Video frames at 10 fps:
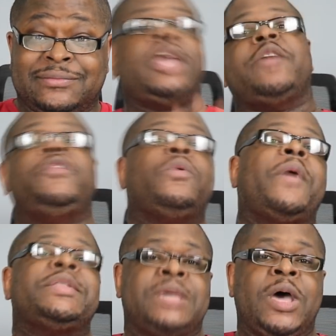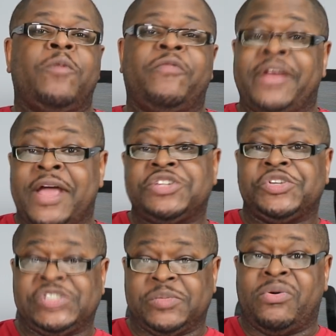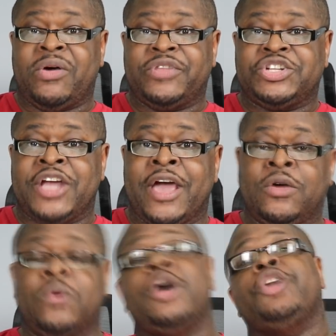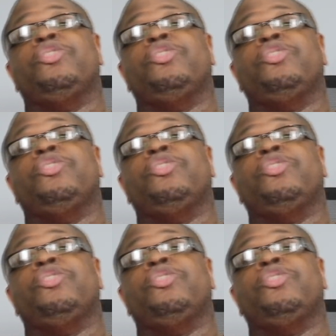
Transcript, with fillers: If you want to help financially support the channel,